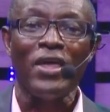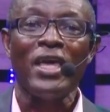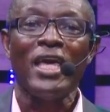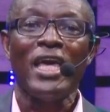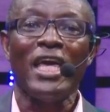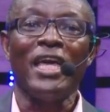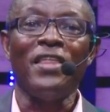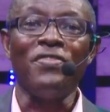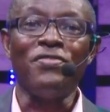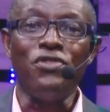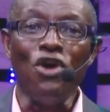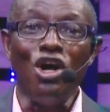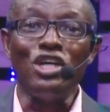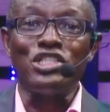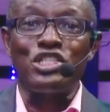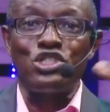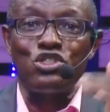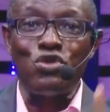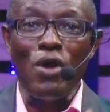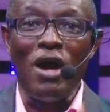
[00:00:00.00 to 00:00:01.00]
In
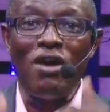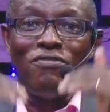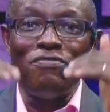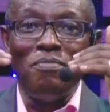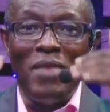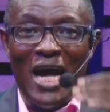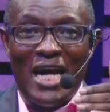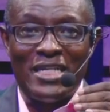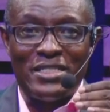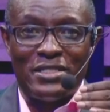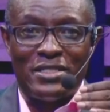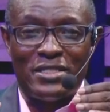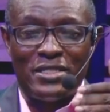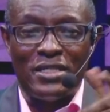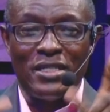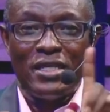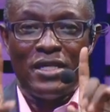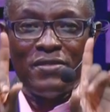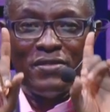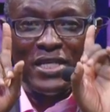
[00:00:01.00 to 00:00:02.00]
those 12 months,
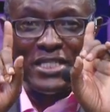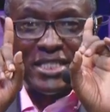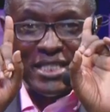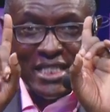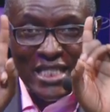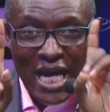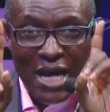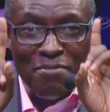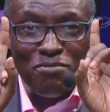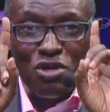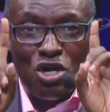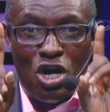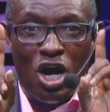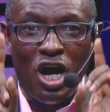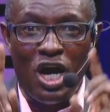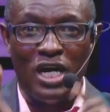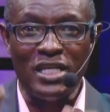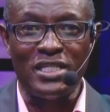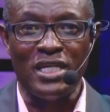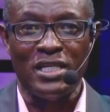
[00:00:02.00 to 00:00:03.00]
the same
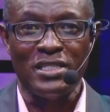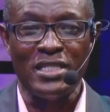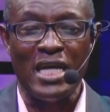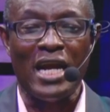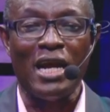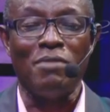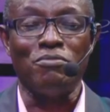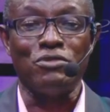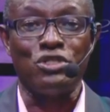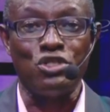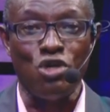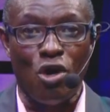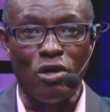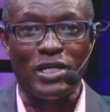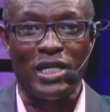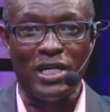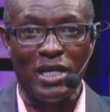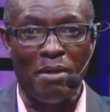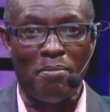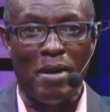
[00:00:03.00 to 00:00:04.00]
God that I'm
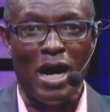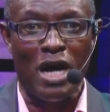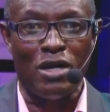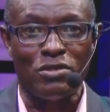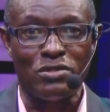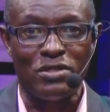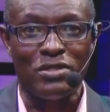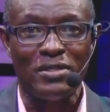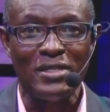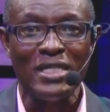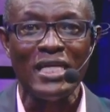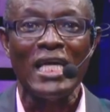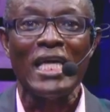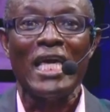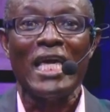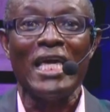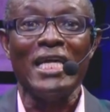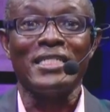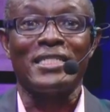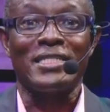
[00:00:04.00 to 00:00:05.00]
talking about,
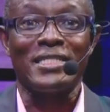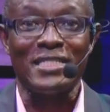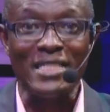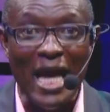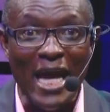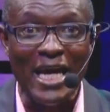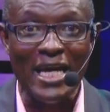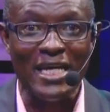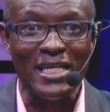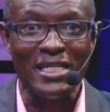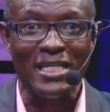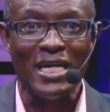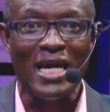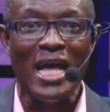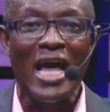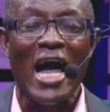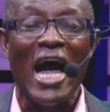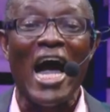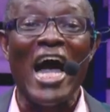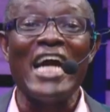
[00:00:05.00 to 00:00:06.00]
He's saying,
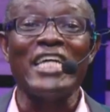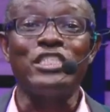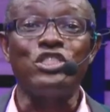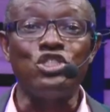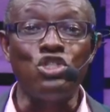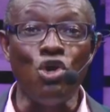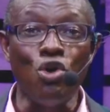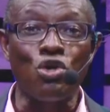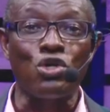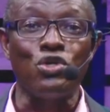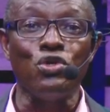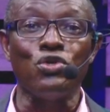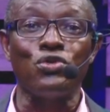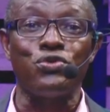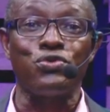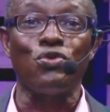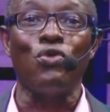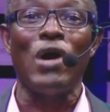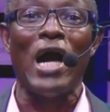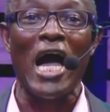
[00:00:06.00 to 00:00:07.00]
I took you
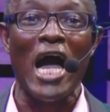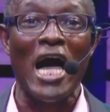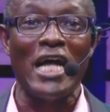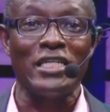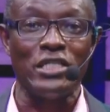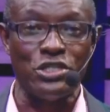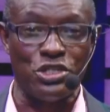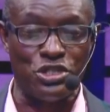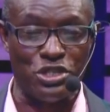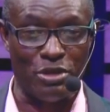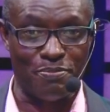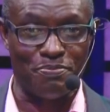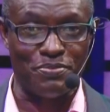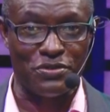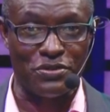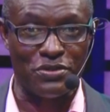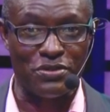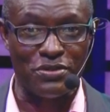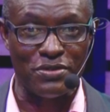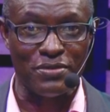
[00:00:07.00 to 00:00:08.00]
through
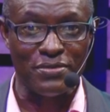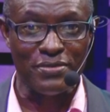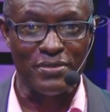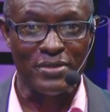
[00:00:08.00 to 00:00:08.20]
hardships.